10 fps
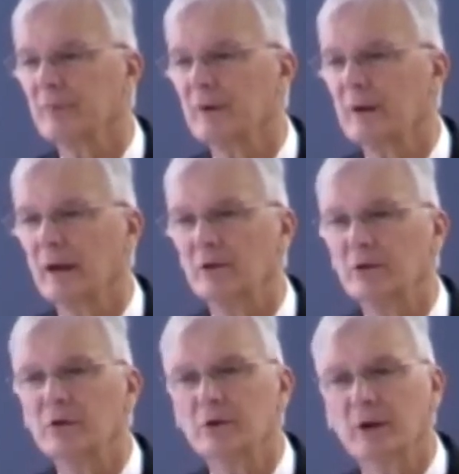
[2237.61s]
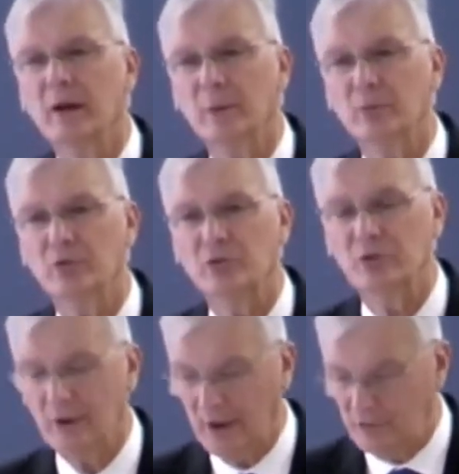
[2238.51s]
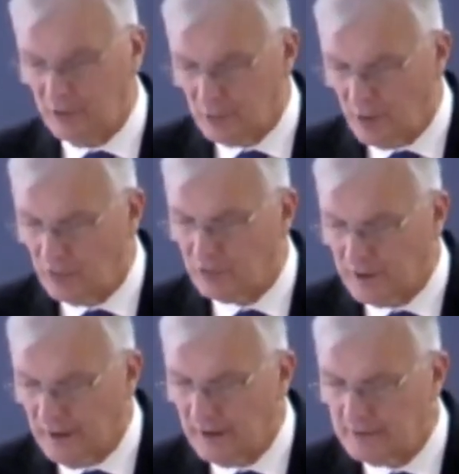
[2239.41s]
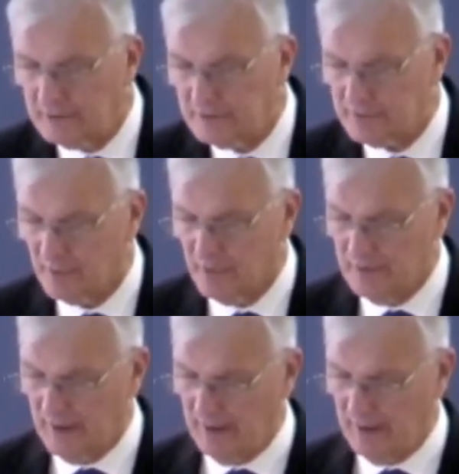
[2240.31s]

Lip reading: and knew your names as he rose again from the dead.